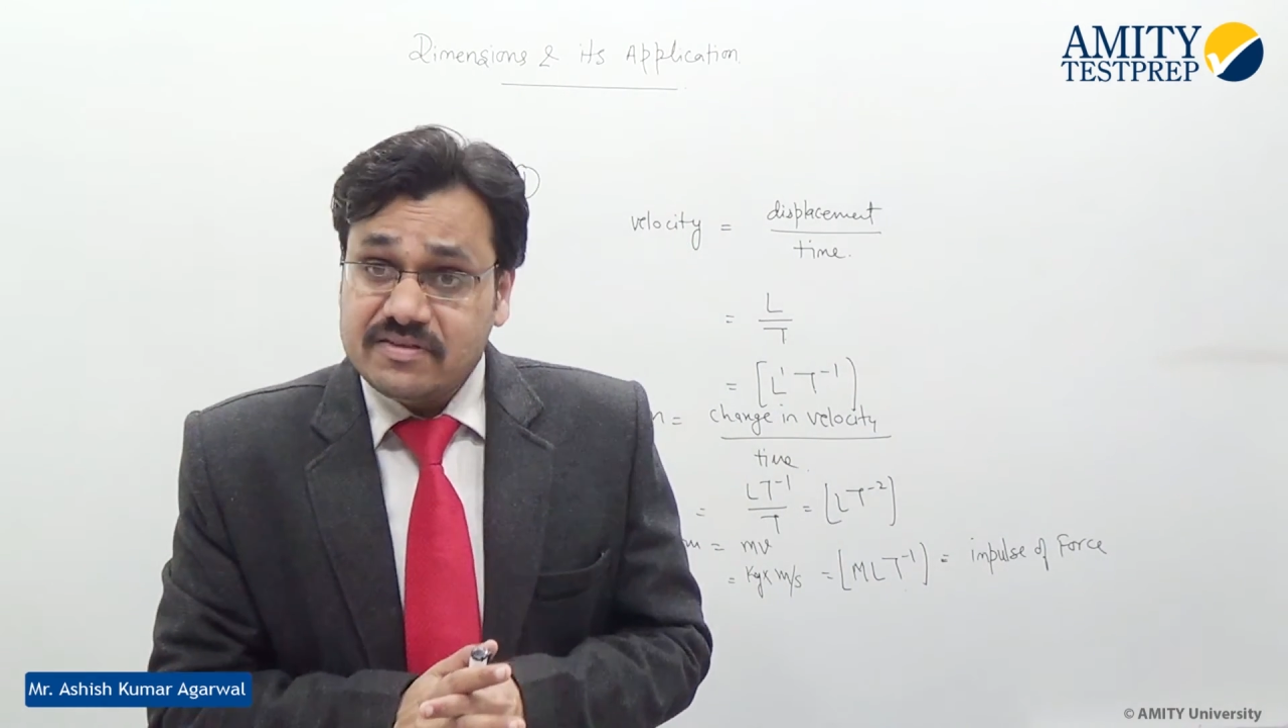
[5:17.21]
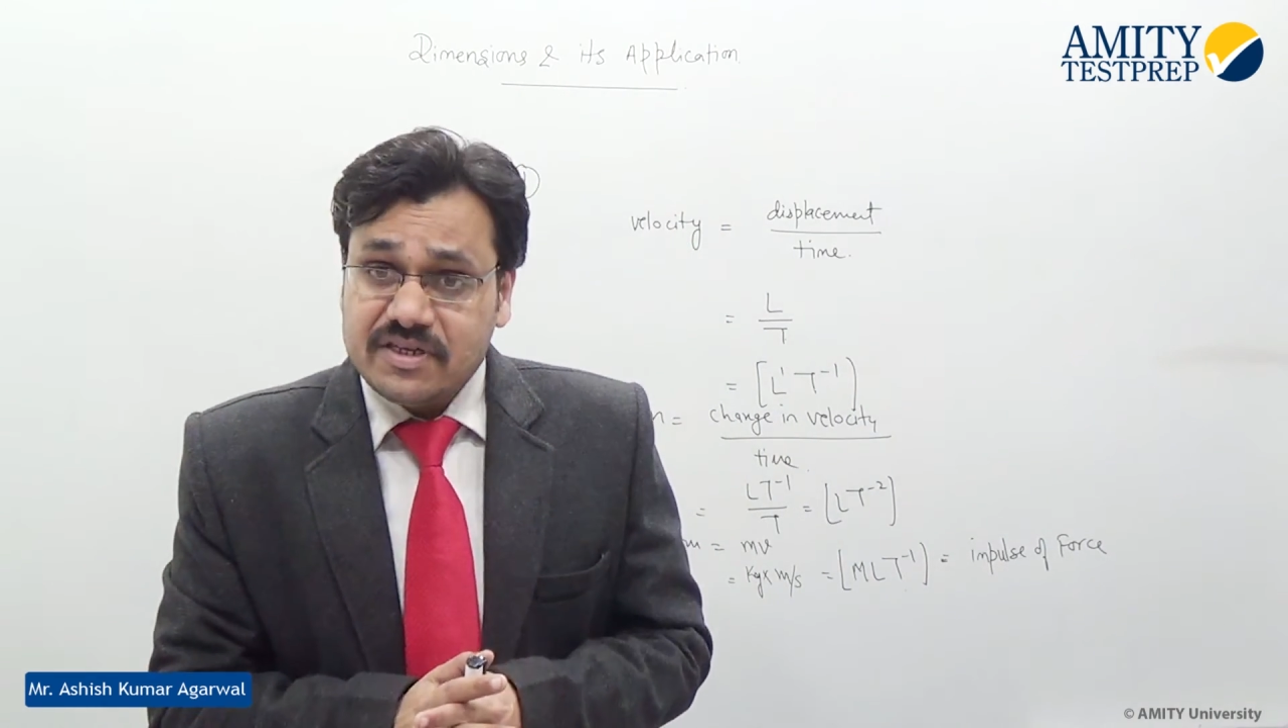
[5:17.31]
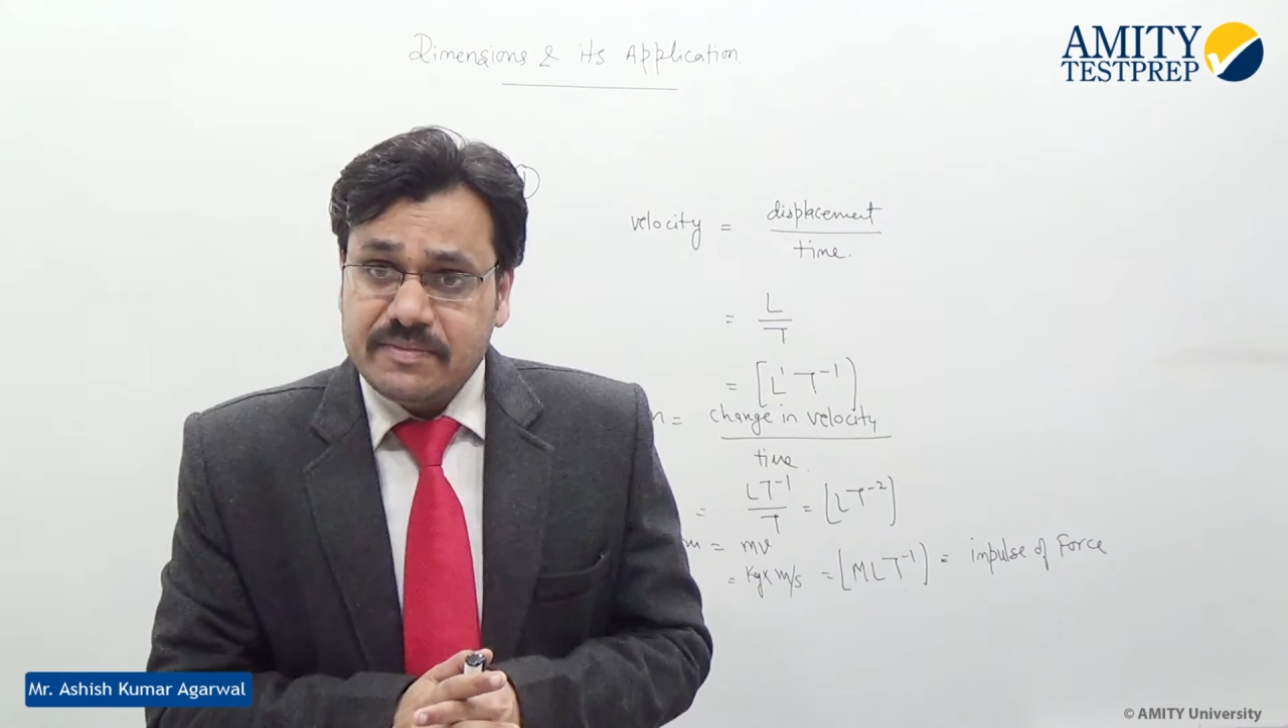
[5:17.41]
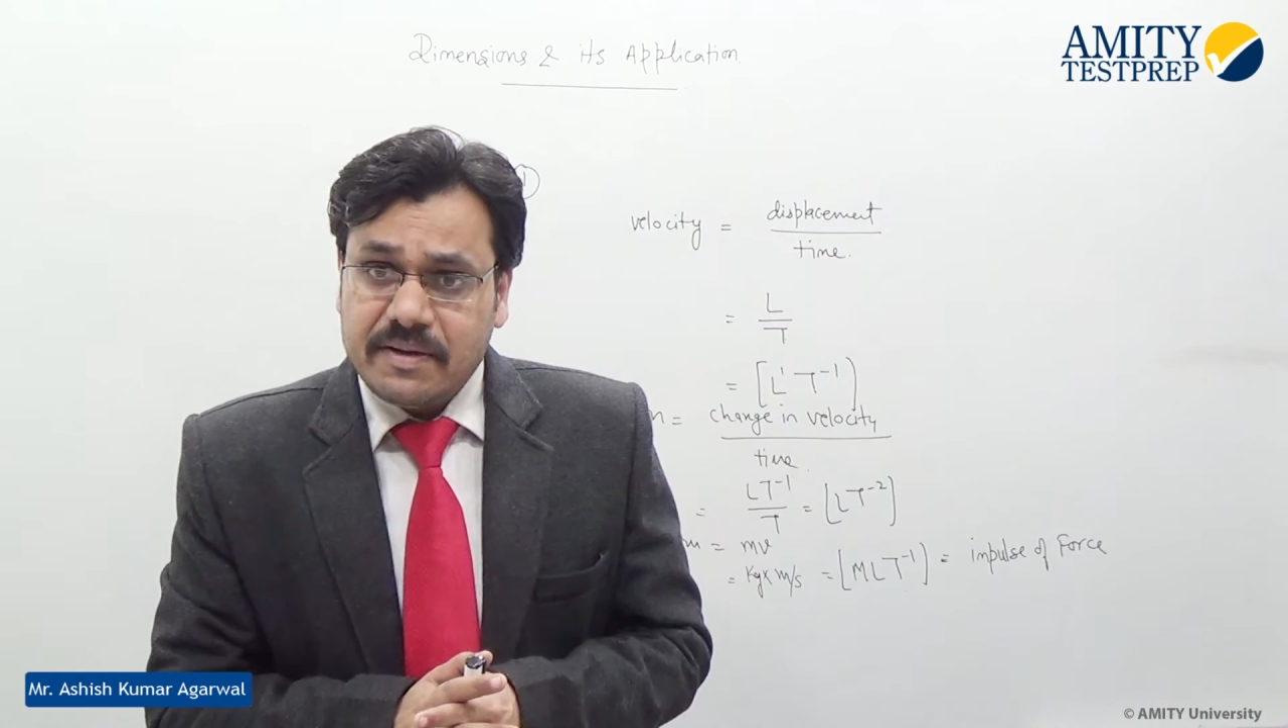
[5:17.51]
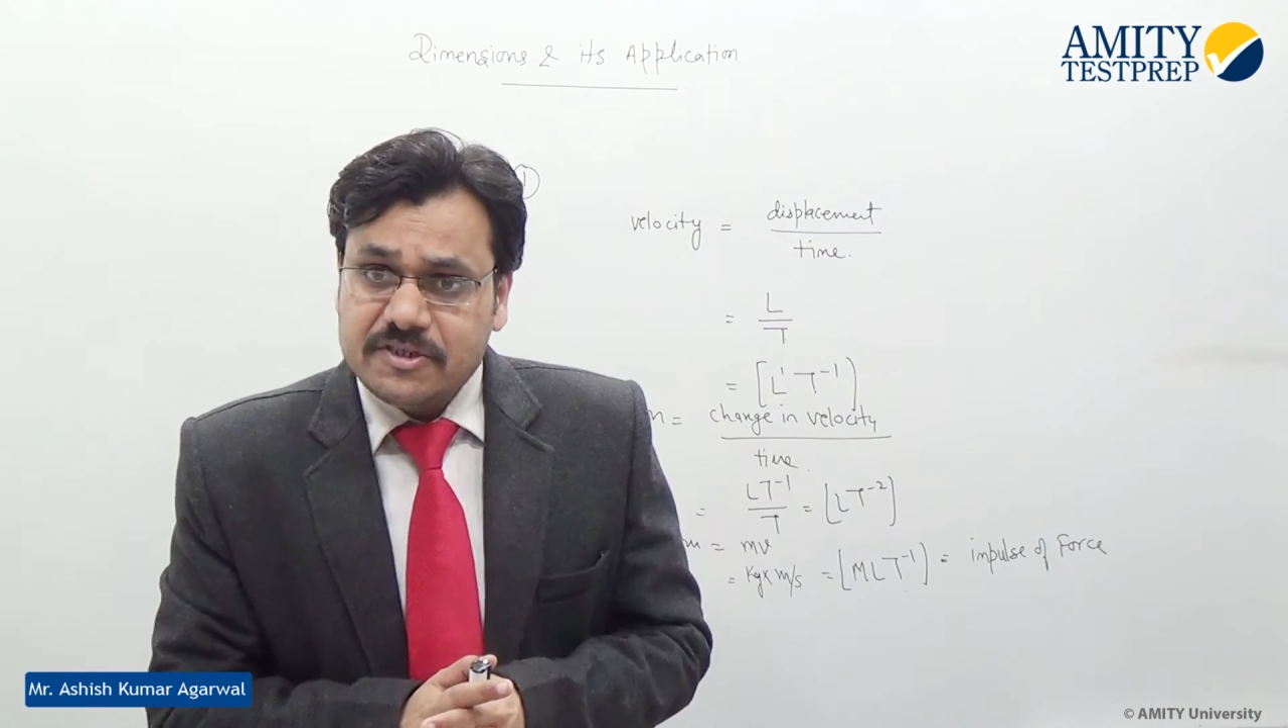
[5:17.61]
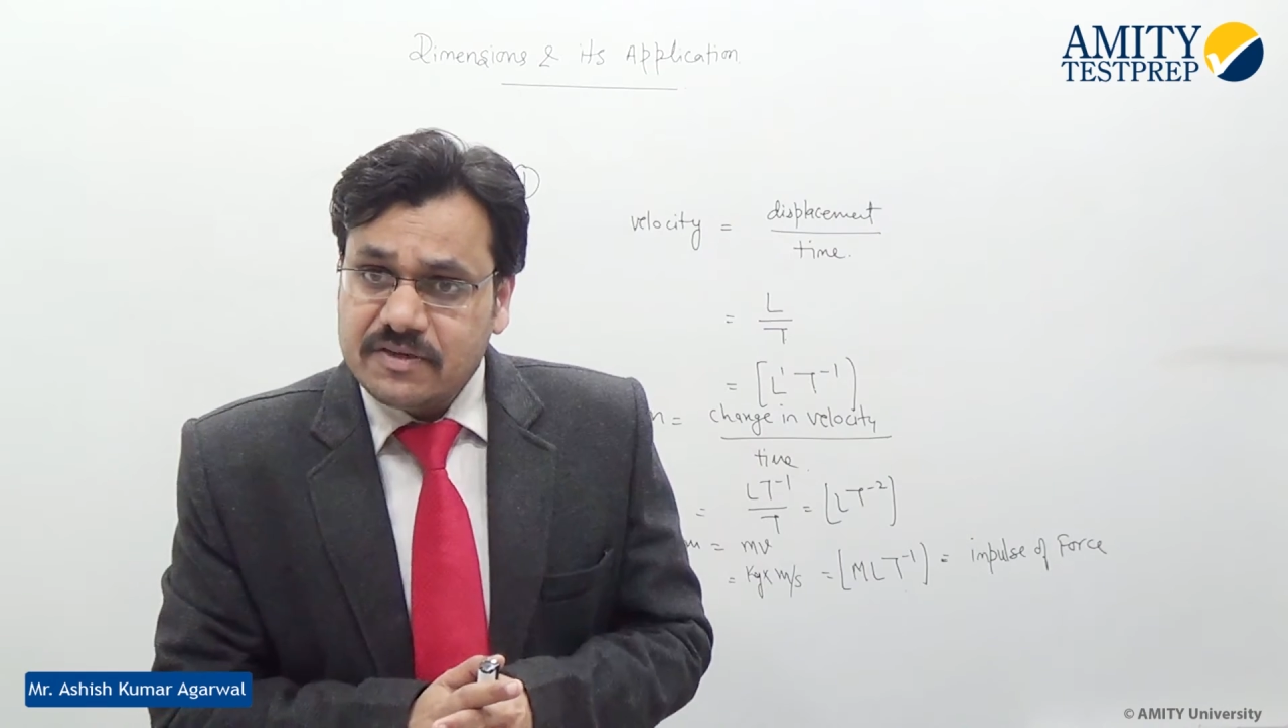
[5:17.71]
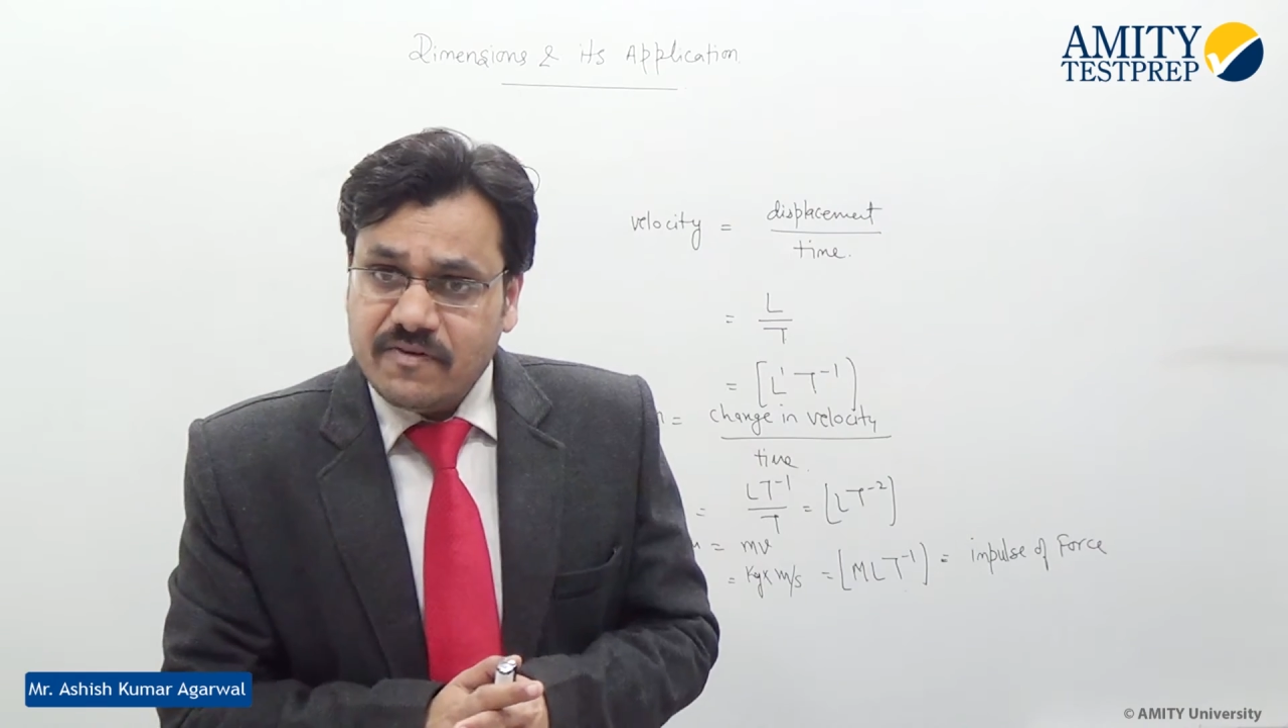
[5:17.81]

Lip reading: same dimension